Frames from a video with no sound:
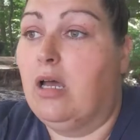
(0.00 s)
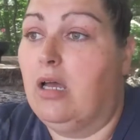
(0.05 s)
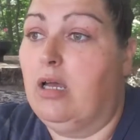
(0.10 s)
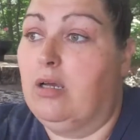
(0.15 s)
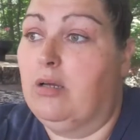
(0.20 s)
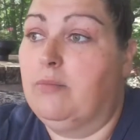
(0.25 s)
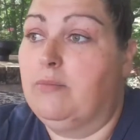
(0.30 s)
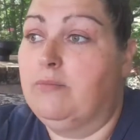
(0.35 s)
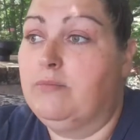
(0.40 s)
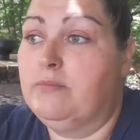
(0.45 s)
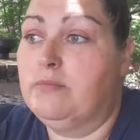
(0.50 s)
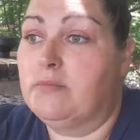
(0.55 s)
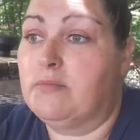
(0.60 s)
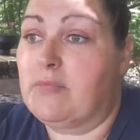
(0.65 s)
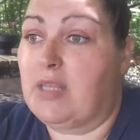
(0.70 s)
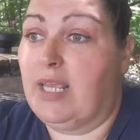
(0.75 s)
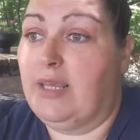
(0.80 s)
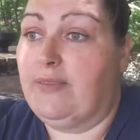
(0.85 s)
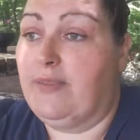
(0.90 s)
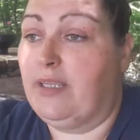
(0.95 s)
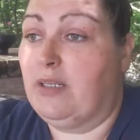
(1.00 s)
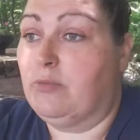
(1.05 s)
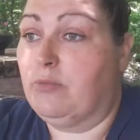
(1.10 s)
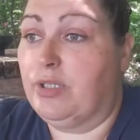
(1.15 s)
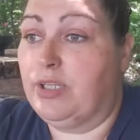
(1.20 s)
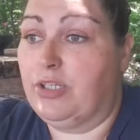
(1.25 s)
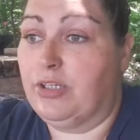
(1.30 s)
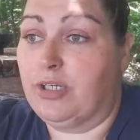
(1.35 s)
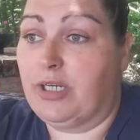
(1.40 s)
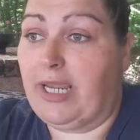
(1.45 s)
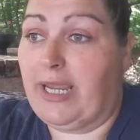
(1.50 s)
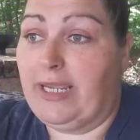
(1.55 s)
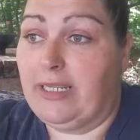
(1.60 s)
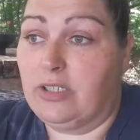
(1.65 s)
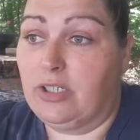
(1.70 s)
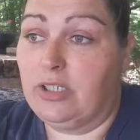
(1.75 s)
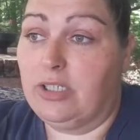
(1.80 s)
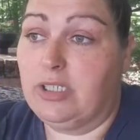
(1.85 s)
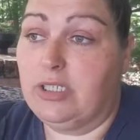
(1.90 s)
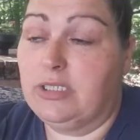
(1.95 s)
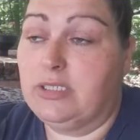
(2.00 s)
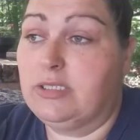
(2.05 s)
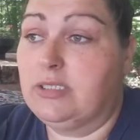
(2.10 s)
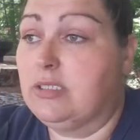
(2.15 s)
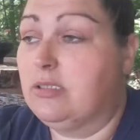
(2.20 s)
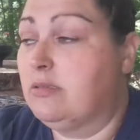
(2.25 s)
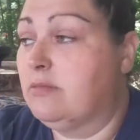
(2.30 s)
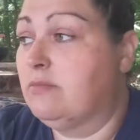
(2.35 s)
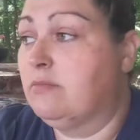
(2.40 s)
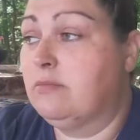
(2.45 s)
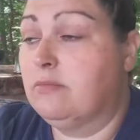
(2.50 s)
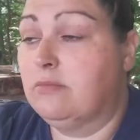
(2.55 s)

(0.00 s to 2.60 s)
And then with your canned goods,